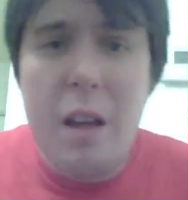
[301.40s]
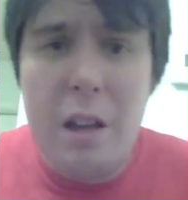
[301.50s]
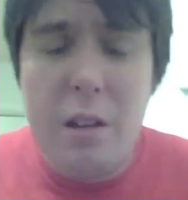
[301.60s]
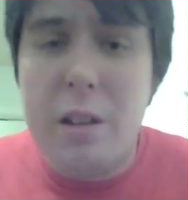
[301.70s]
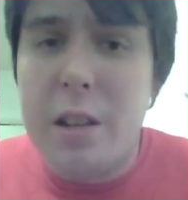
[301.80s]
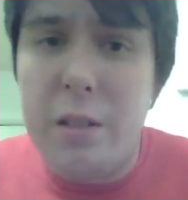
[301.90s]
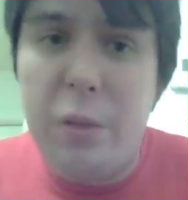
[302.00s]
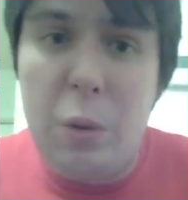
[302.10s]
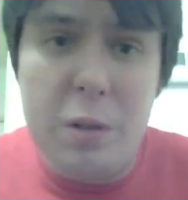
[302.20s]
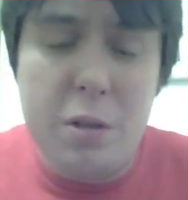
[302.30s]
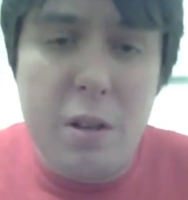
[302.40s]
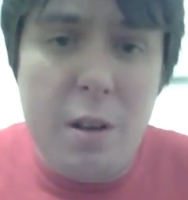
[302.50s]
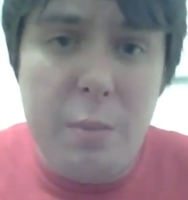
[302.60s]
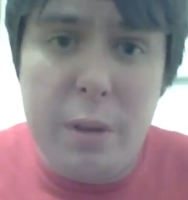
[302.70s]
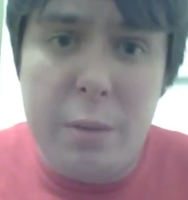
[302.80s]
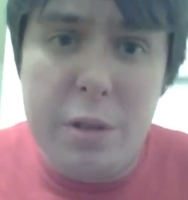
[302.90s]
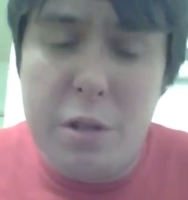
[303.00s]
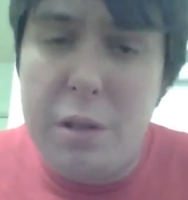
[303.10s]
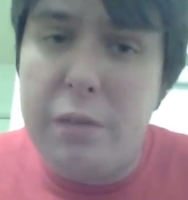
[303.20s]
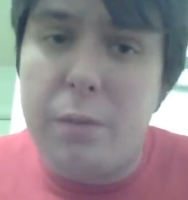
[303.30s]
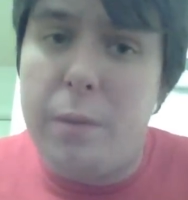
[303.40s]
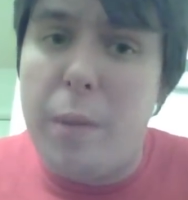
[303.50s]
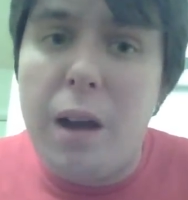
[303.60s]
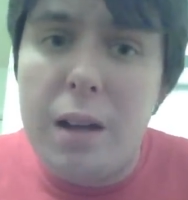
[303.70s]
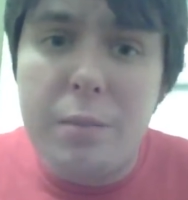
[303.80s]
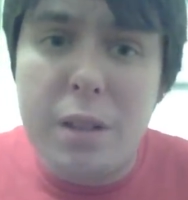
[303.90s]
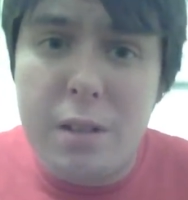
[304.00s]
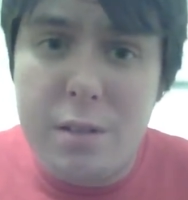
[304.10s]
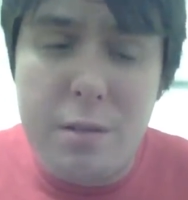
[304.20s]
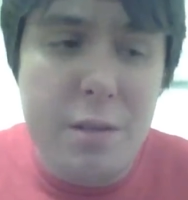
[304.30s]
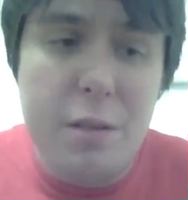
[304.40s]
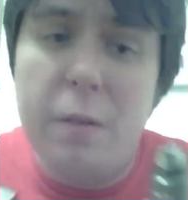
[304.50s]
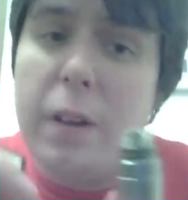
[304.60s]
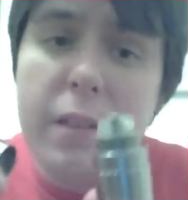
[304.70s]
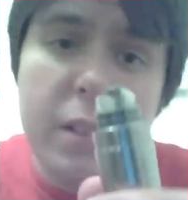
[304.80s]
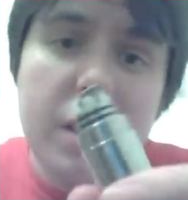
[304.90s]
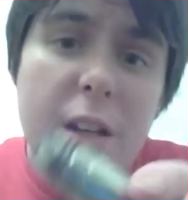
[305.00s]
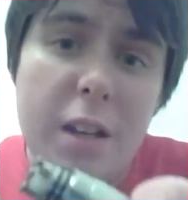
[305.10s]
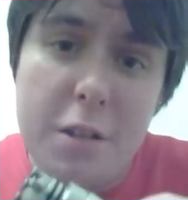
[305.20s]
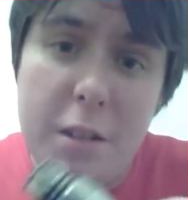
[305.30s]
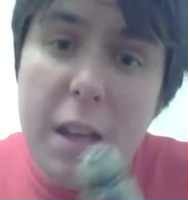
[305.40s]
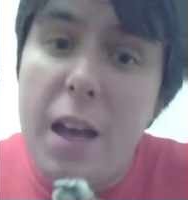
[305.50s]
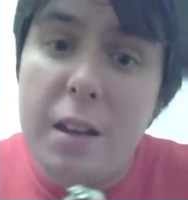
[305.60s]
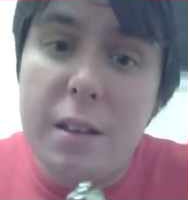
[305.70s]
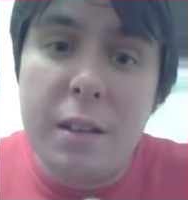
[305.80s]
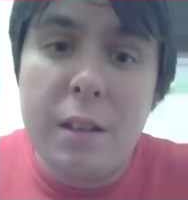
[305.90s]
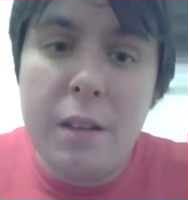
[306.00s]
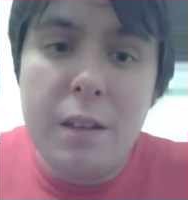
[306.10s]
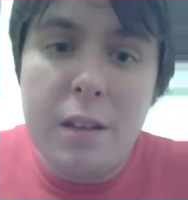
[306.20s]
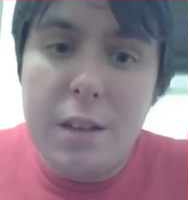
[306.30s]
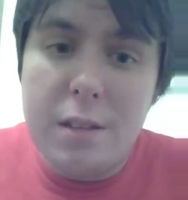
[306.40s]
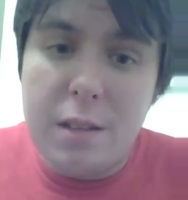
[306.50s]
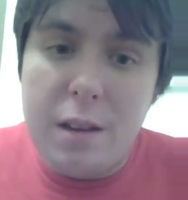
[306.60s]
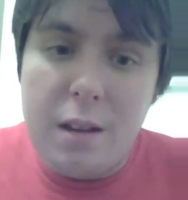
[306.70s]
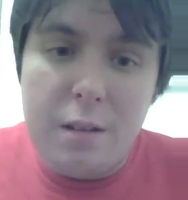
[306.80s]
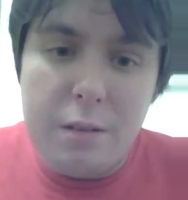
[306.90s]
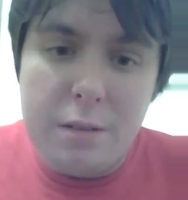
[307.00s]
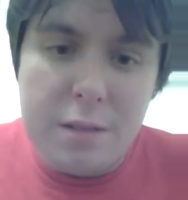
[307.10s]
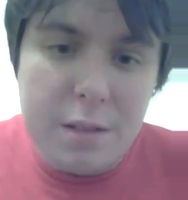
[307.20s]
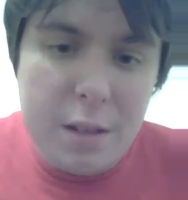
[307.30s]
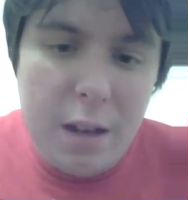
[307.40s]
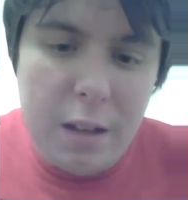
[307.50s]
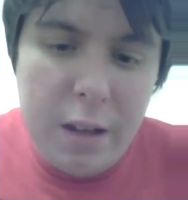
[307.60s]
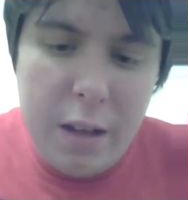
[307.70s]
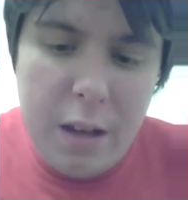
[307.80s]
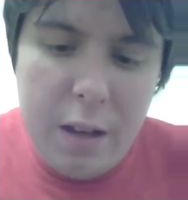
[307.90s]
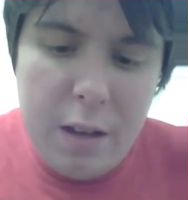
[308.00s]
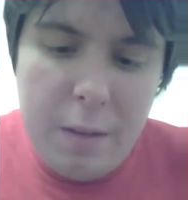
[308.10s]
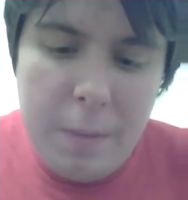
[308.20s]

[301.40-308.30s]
you're going to get the voltage drop like what you get from a mod because there is no 510 connection. The Addy is there. This is not like a,